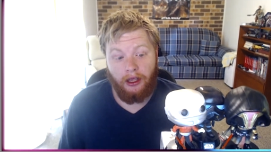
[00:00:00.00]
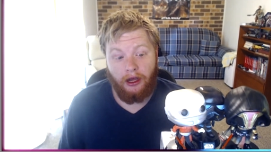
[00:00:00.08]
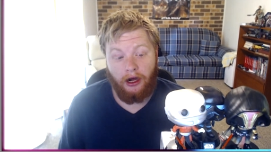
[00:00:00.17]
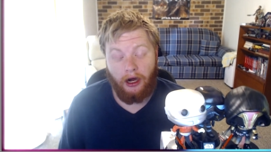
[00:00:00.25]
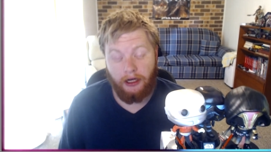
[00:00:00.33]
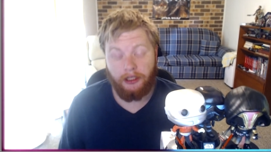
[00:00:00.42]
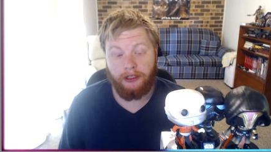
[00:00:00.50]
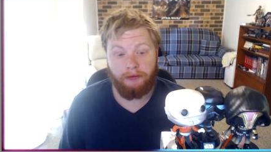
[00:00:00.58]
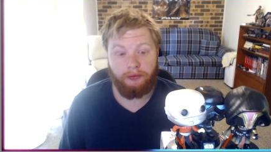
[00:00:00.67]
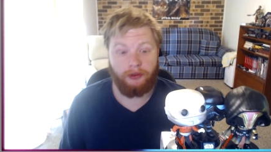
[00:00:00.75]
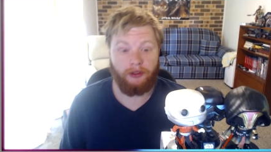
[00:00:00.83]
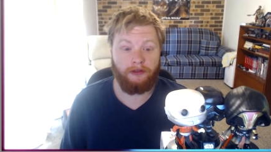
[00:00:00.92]
I don't
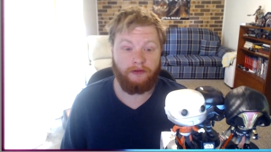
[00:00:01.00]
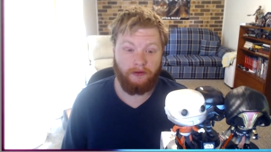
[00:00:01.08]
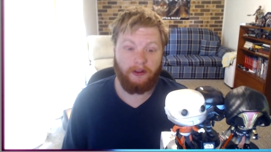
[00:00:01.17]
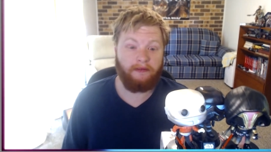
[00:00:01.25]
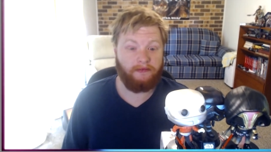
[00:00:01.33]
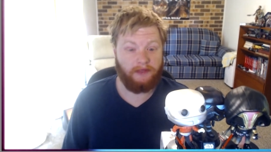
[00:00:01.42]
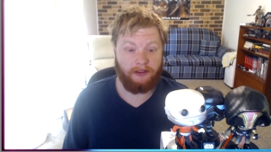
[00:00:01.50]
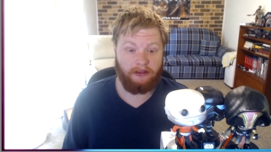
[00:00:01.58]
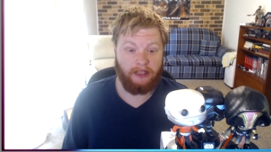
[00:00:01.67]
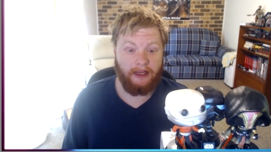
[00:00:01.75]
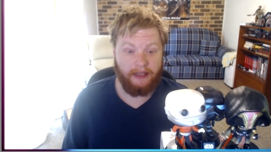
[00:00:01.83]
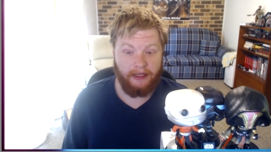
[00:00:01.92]
approve of them
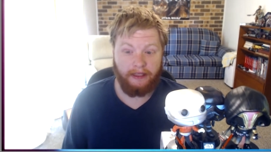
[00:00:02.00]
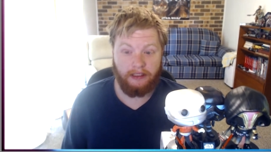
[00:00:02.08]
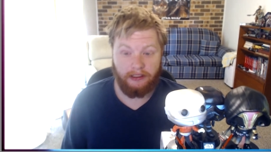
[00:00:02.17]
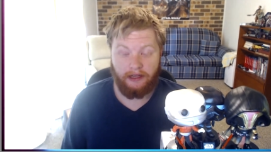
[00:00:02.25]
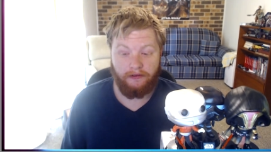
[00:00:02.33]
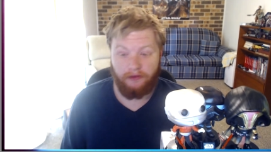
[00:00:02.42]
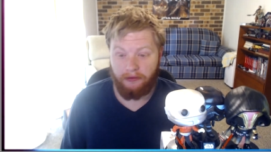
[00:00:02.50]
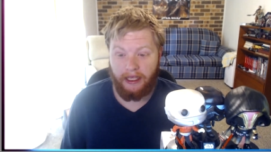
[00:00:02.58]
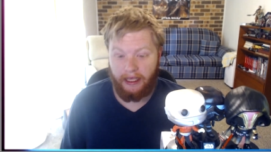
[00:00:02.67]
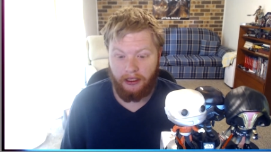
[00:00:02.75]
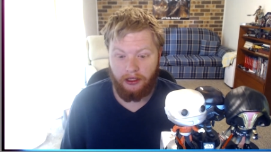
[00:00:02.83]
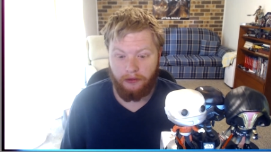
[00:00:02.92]
taking the stuff from the
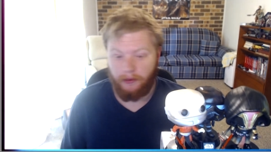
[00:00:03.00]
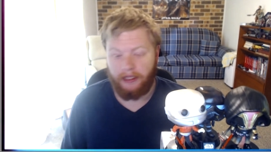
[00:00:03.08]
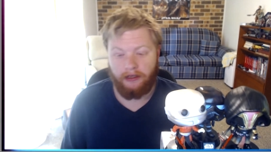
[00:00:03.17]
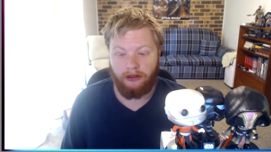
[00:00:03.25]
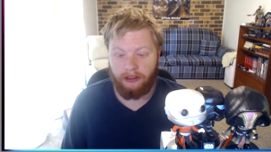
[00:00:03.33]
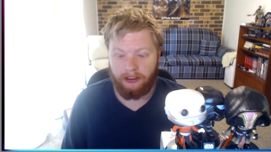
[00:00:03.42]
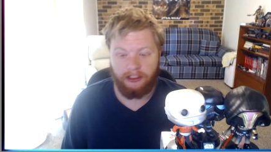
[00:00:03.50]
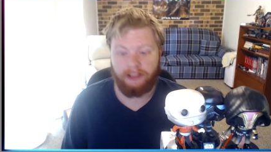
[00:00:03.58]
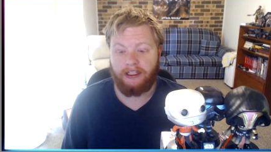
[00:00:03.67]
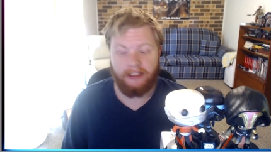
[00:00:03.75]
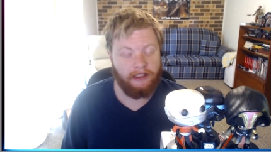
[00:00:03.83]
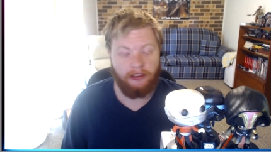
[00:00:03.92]
EU when they could have just
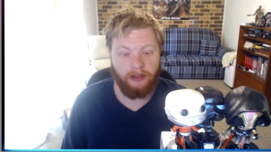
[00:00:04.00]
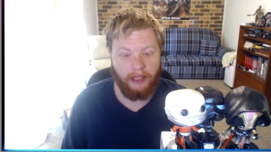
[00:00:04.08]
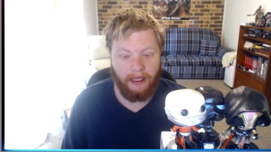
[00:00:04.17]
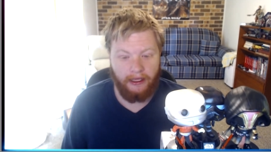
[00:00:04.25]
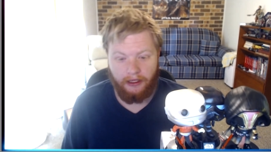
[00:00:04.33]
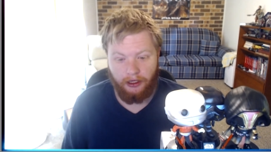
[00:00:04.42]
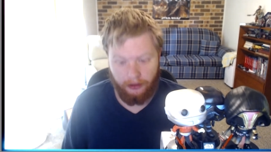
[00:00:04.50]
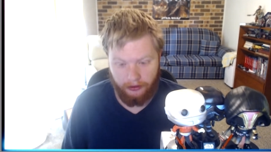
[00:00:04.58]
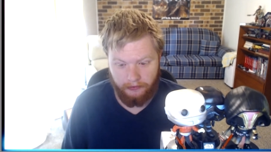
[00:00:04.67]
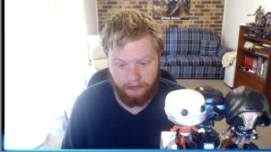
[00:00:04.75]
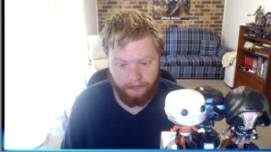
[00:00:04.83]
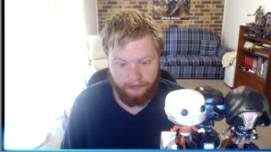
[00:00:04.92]
continued the EU.
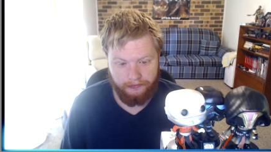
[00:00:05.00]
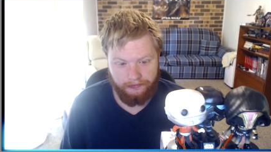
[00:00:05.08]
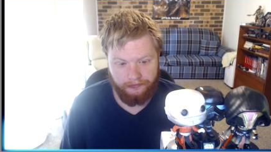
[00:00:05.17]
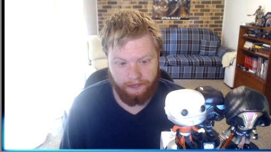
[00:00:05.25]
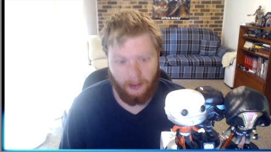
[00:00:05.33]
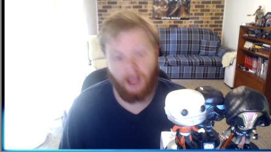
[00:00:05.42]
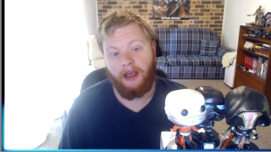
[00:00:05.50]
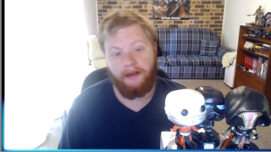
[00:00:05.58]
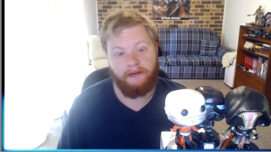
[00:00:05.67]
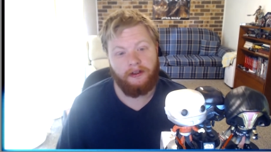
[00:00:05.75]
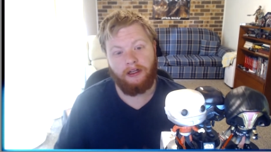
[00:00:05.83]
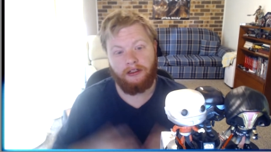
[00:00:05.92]

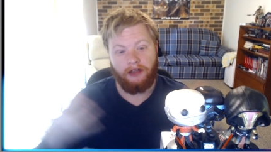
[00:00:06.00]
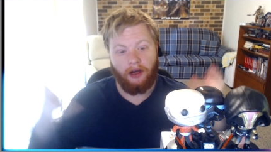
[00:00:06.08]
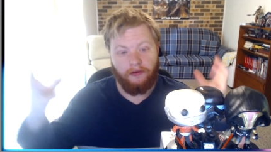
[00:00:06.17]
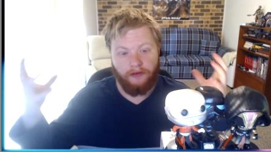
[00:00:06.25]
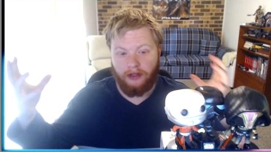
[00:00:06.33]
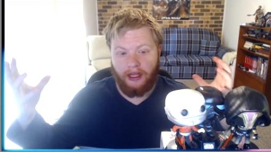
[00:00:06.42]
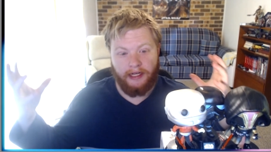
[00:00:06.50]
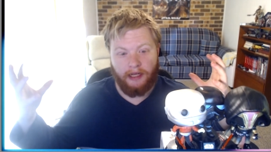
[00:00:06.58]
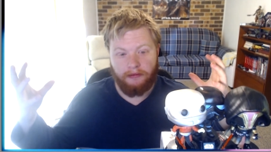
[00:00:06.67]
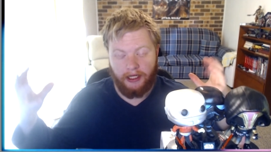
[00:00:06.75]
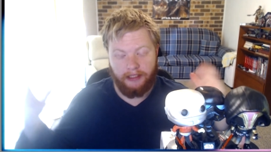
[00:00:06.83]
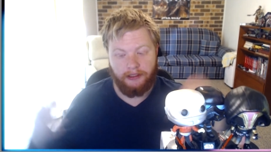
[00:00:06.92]
Even a novel
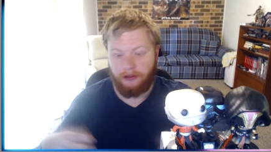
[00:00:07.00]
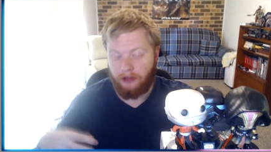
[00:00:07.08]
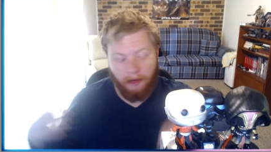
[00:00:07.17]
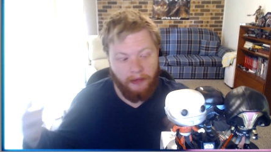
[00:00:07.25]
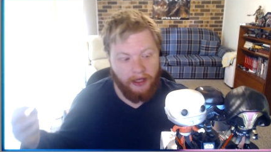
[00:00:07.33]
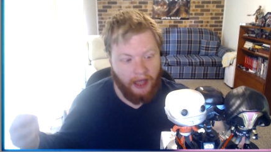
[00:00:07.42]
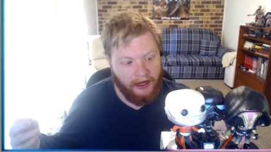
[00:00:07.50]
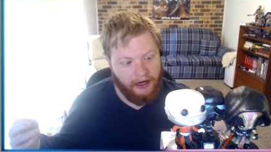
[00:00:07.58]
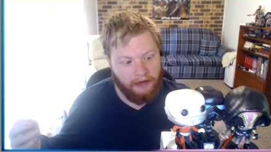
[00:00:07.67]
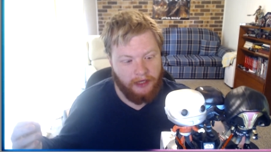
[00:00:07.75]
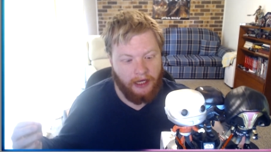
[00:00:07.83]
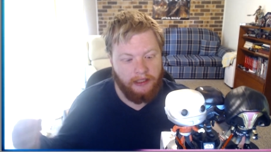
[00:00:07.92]
adaptation or comic
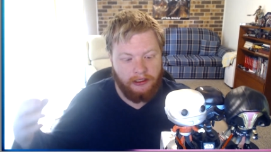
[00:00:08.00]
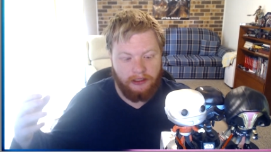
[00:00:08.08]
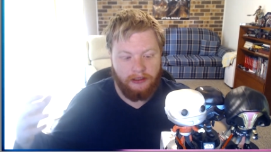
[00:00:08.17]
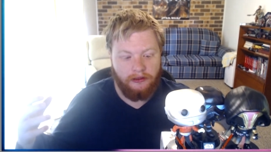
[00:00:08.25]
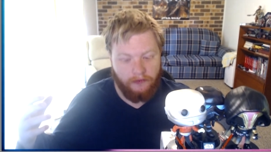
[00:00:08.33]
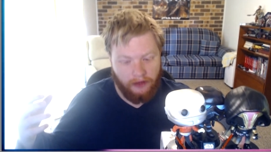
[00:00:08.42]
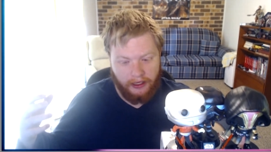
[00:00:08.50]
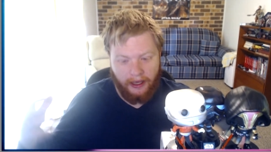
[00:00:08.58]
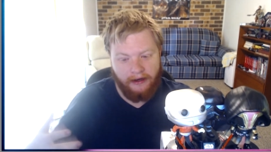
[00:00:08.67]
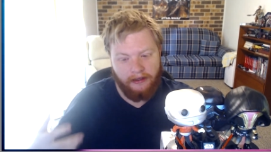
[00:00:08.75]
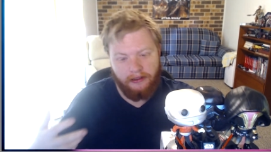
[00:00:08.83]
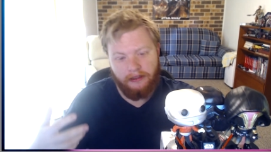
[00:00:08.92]
adaptation of the
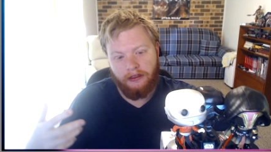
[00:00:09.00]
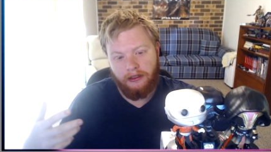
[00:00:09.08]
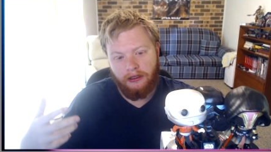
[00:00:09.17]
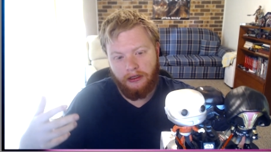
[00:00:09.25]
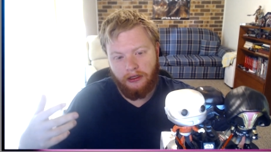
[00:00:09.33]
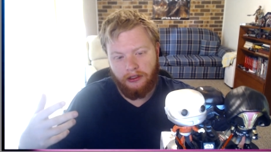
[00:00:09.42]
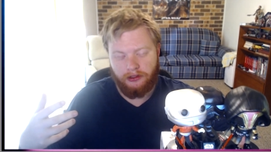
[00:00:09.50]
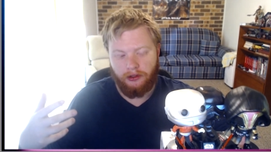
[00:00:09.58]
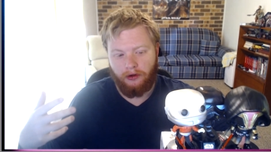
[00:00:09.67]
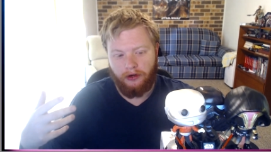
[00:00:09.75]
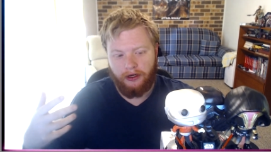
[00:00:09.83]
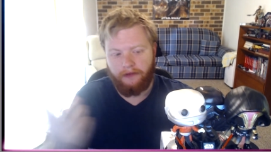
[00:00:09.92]
canon
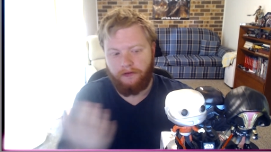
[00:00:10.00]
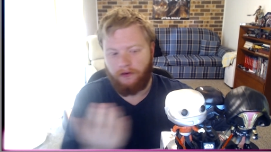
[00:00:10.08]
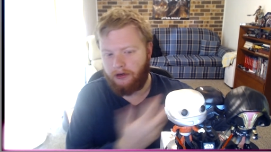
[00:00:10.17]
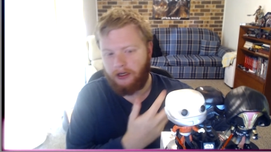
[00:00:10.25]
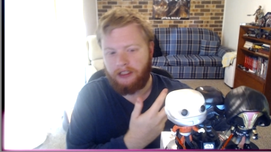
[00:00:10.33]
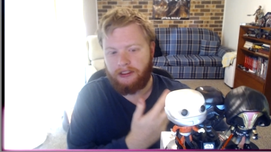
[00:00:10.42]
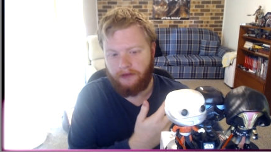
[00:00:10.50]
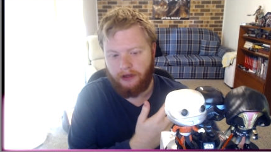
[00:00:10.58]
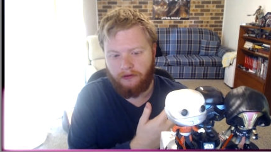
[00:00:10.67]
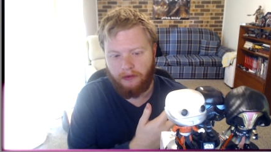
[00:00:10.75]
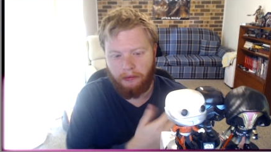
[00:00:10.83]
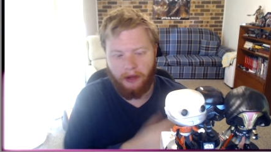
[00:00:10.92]
story for Knights of the
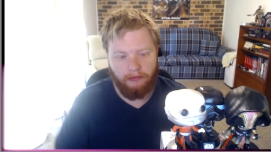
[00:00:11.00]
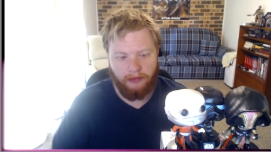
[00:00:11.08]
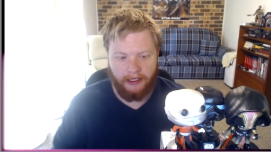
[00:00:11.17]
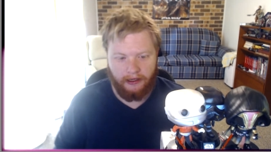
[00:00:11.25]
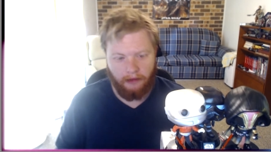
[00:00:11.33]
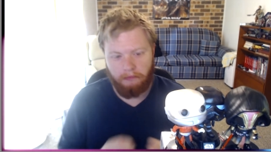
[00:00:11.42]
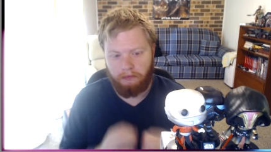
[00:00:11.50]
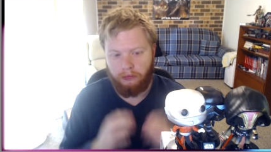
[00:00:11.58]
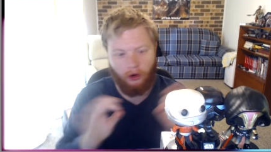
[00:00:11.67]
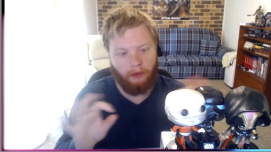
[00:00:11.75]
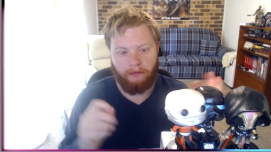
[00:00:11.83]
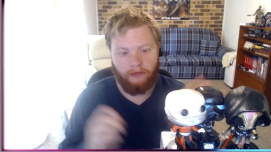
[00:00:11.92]
Old Republic.
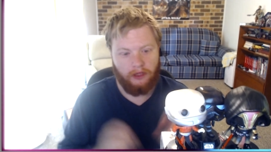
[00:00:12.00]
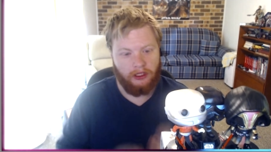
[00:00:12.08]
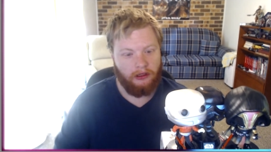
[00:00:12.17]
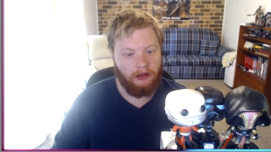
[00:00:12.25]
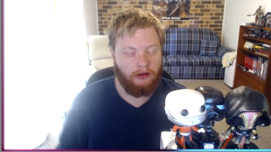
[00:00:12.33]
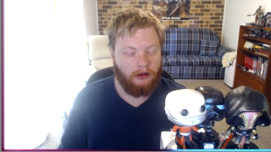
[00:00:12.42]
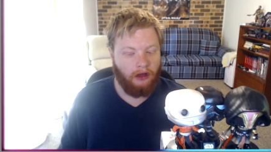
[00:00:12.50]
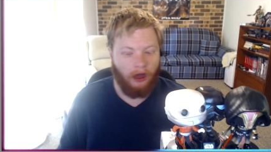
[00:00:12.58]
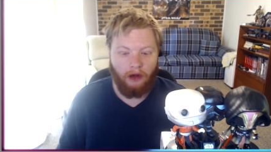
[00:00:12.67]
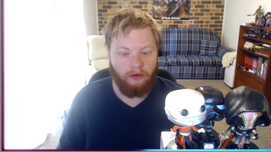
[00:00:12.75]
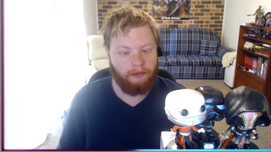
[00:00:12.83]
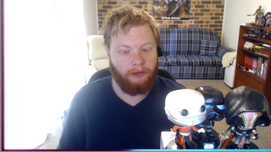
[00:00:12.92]
Boom. I
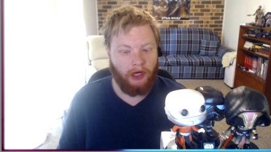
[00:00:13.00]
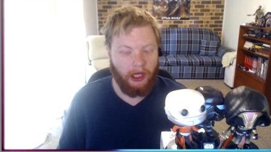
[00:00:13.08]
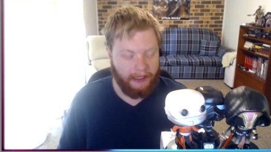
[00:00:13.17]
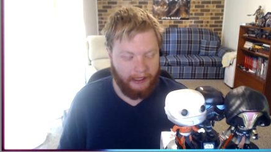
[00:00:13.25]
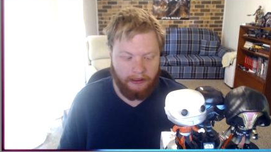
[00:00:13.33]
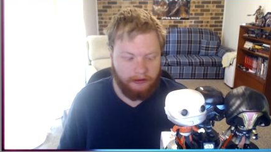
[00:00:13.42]
would buy that.